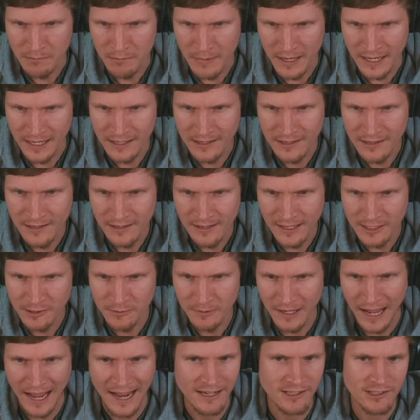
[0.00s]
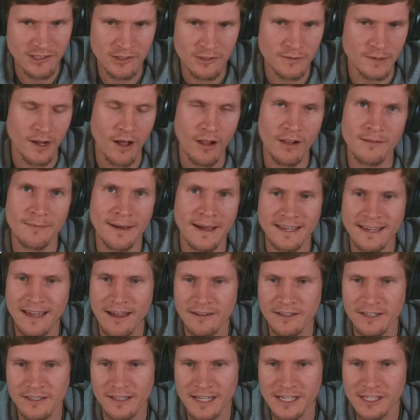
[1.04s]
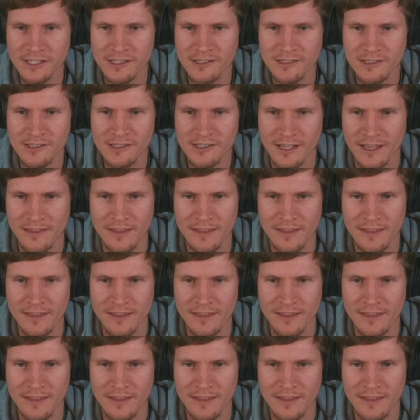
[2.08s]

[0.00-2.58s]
min. That's what I do in all of my calculations.